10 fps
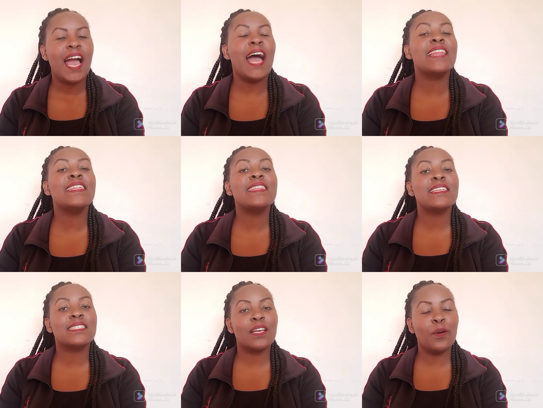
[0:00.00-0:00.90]
And then
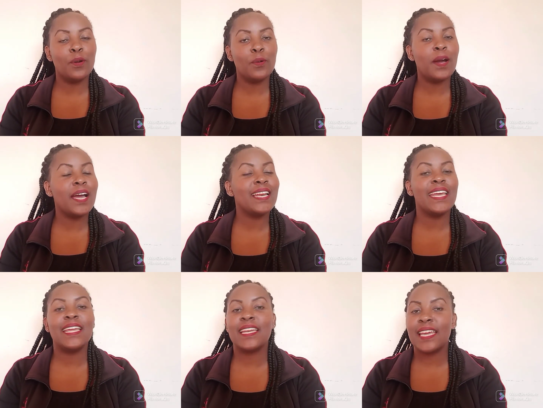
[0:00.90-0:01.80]
the second one
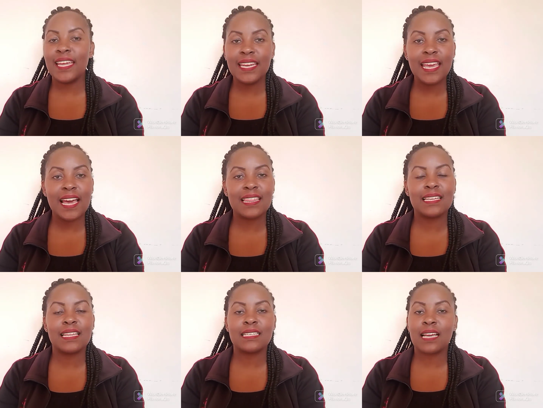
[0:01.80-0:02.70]
and any
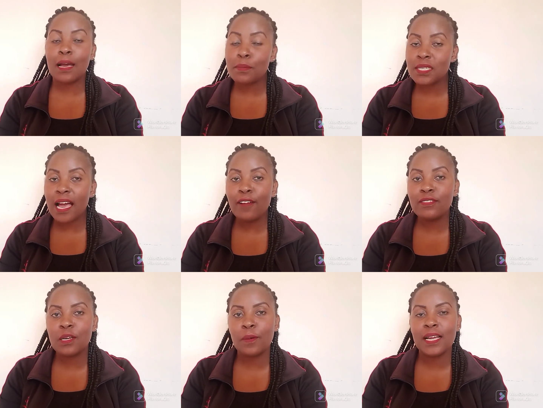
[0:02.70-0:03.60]
other that comes
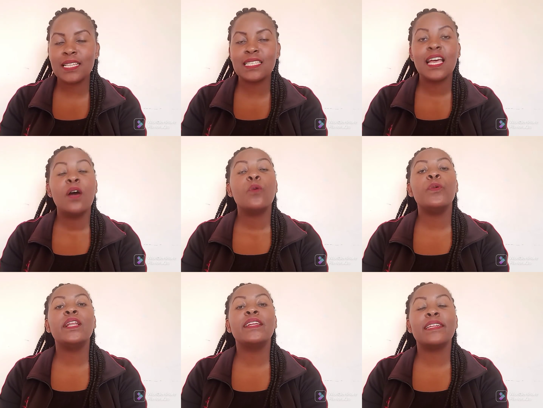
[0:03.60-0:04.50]
afterwards
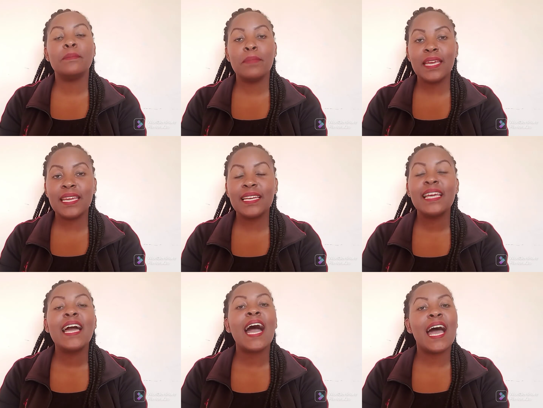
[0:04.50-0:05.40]
will remain
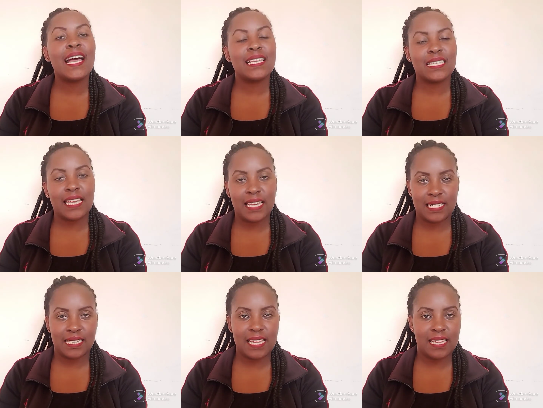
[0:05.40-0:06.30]
as
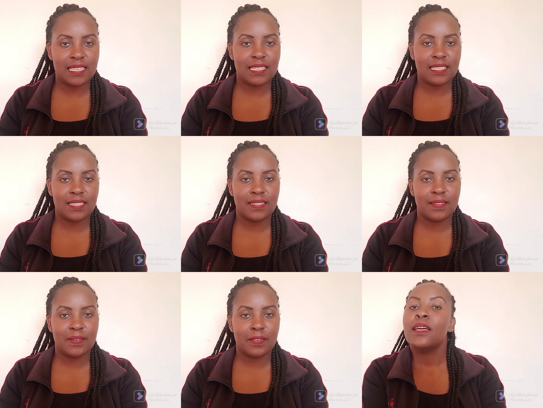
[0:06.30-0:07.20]
it is.
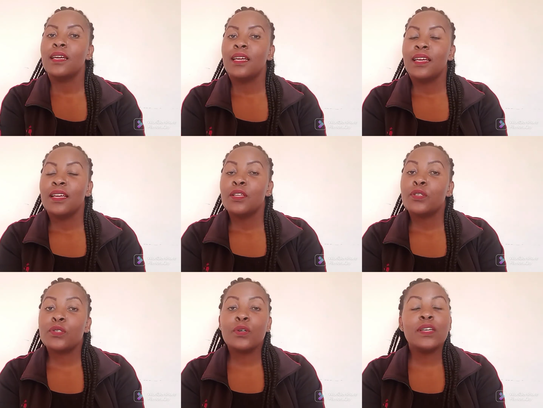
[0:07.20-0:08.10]

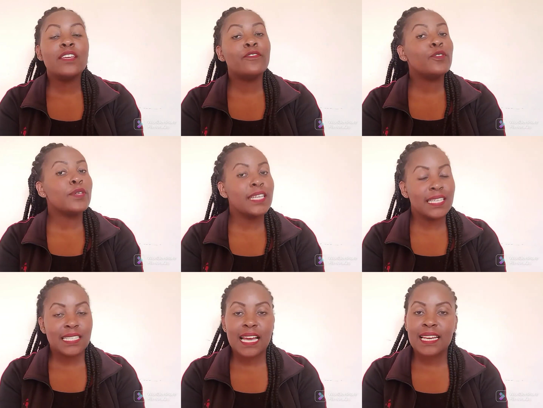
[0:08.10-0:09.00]
So if you
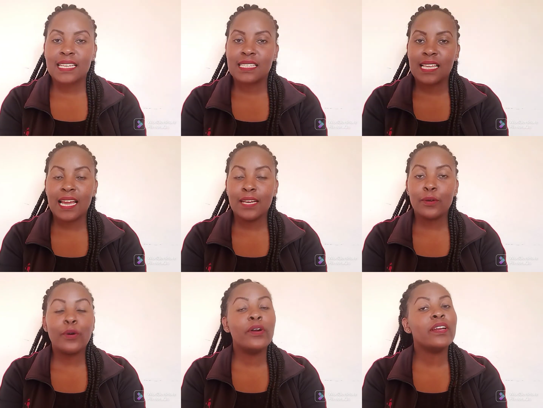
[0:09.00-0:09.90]
didn't understand
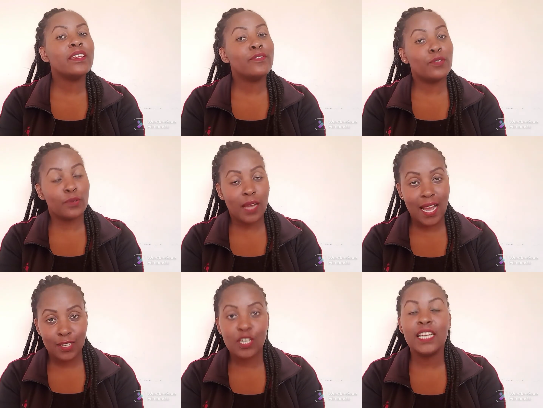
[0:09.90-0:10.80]
or if you
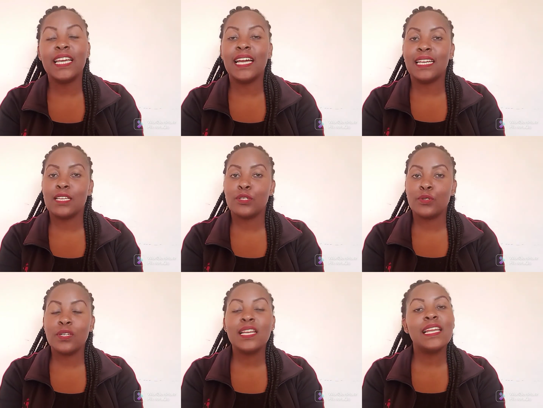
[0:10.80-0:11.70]
actually
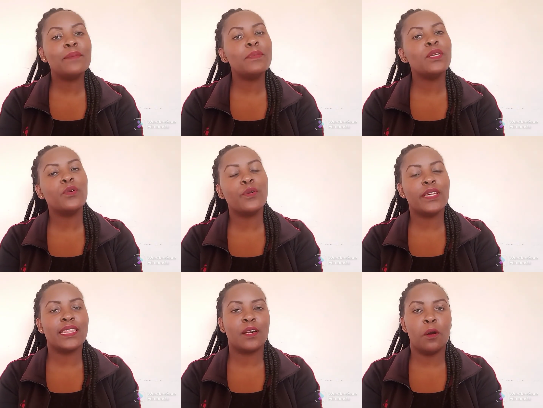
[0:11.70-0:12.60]
understood, let me know
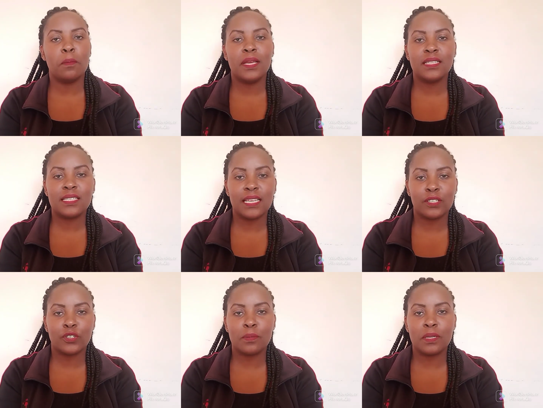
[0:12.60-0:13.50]
in the comment
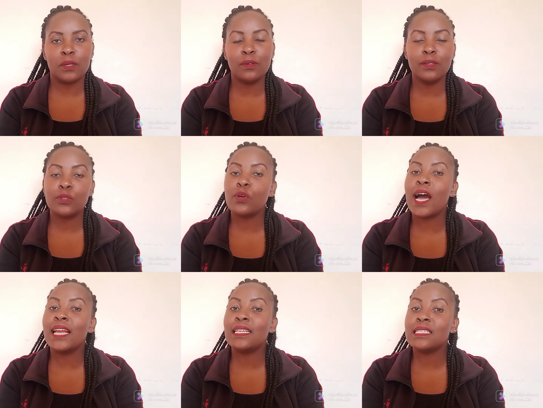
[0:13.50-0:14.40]
section below so
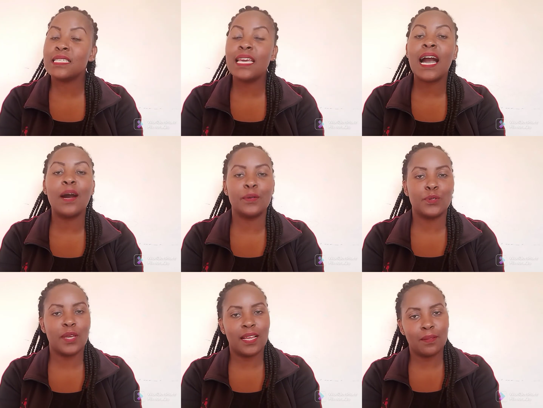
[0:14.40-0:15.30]
I'll see how
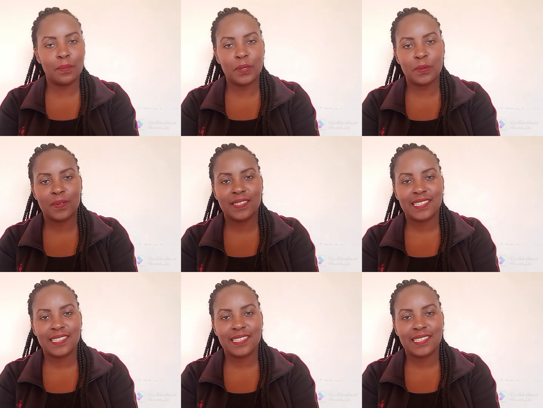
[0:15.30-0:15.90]
to help you.